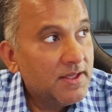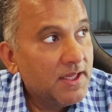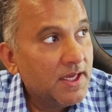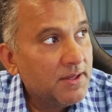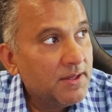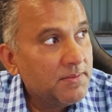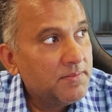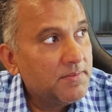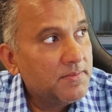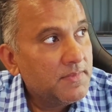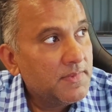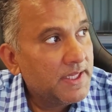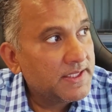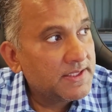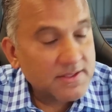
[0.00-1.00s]
Uh,
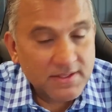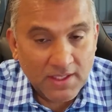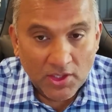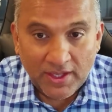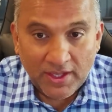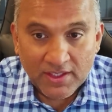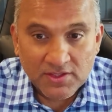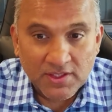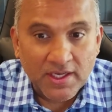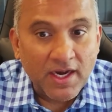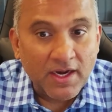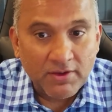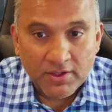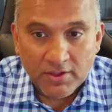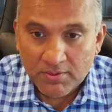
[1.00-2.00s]
let's look at a
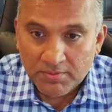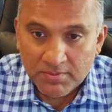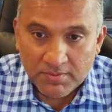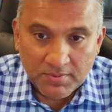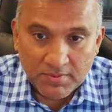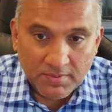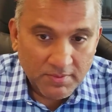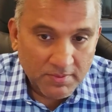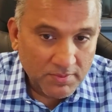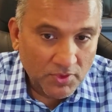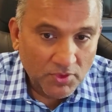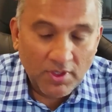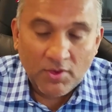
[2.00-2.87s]
scenario. 3